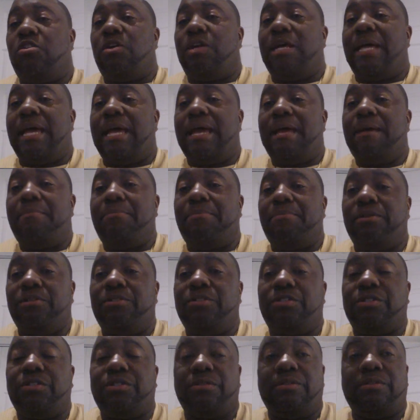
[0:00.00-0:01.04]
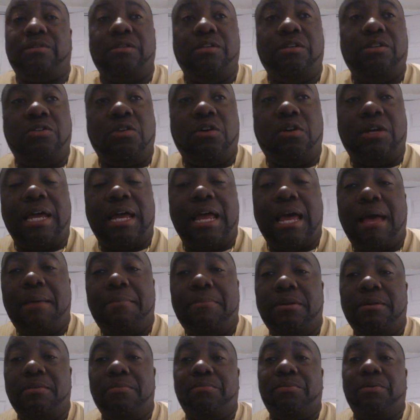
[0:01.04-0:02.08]
know the ambush you know that
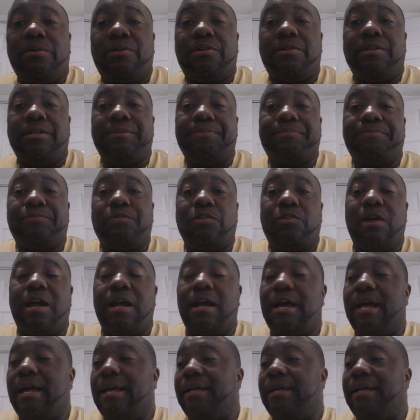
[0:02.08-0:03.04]
happened in brooklyn crown